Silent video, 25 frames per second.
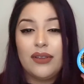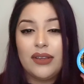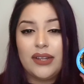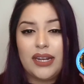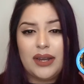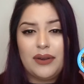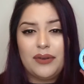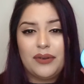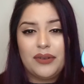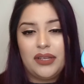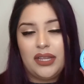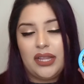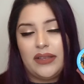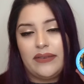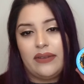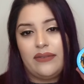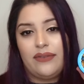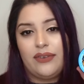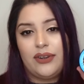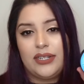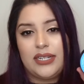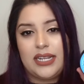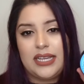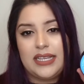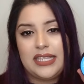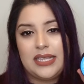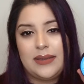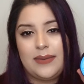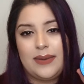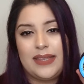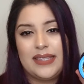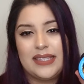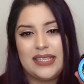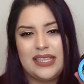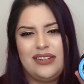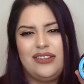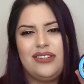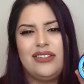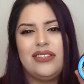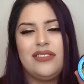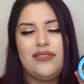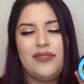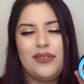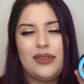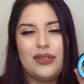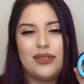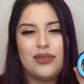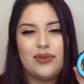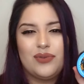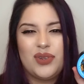and I really love it for days that my skin just
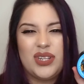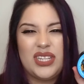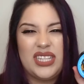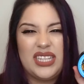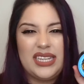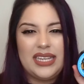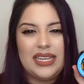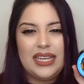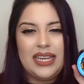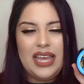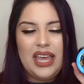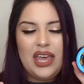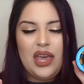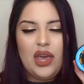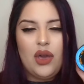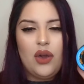feels really